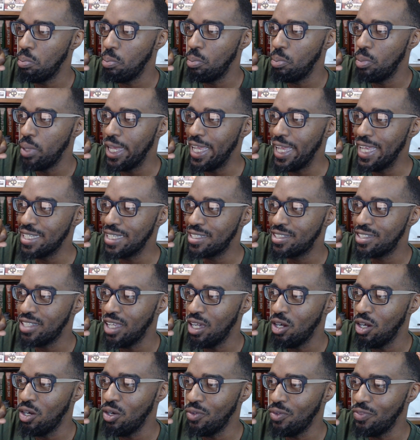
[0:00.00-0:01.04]
and so
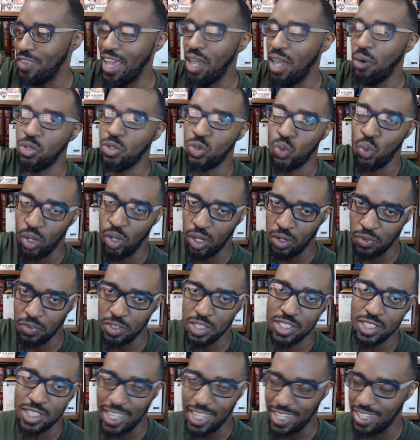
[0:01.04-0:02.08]
that was one of the
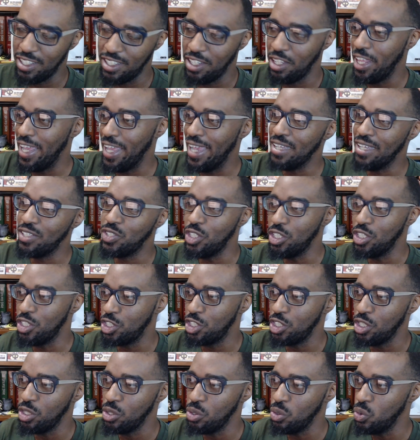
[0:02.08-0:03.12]
second to last
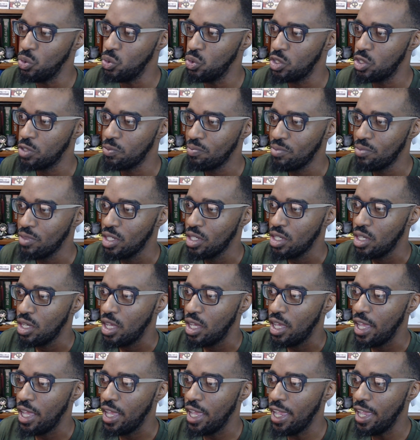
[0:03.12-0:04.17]
issues
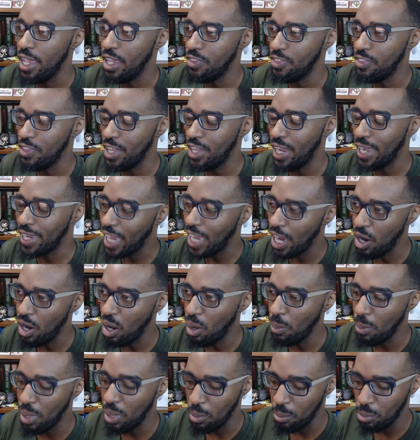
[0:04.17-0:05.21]
and then I can't
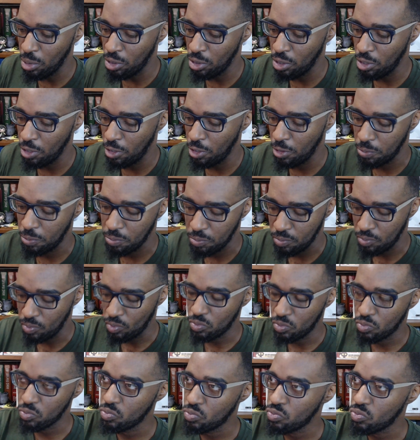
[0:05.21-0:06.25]
remember
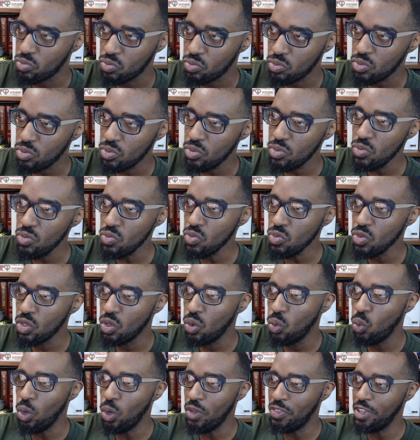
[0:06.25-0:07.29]

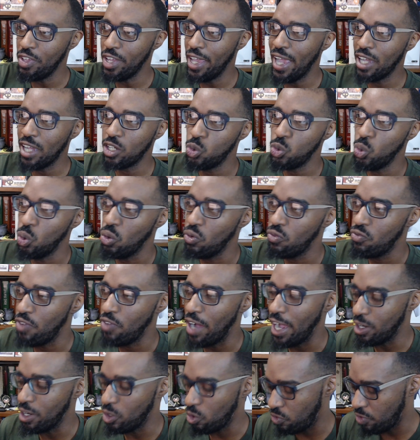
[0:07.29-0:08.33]
what the actual
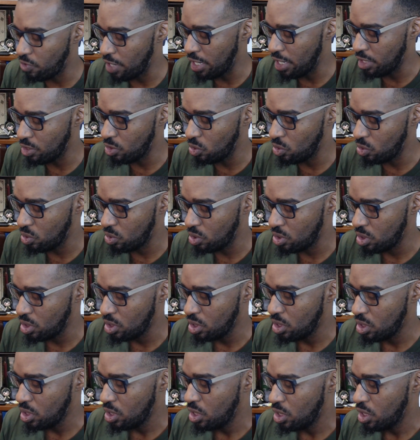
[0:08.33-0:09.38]
final final
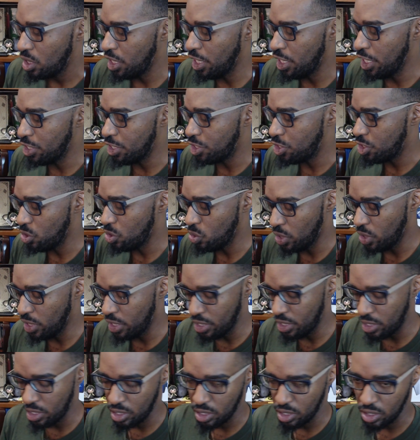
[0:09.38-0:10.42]
issue
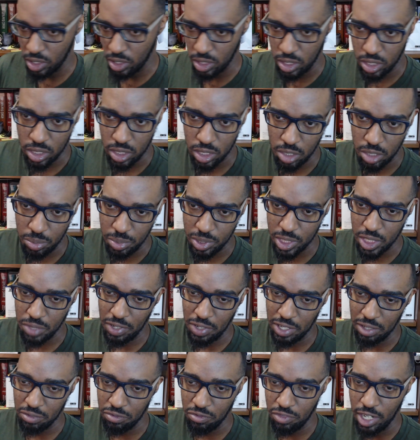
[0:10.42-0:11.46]
is. Let me see if I can
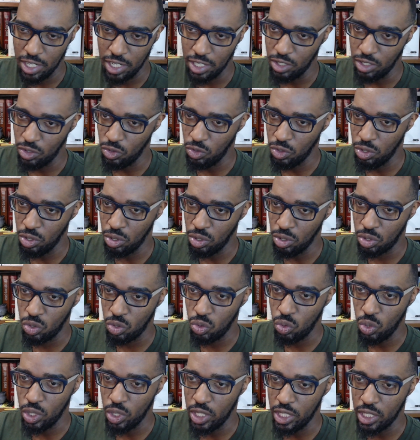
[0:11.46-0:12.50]
find it real
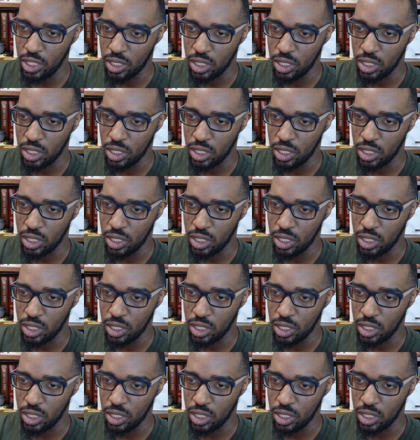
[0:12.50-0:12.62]
quick.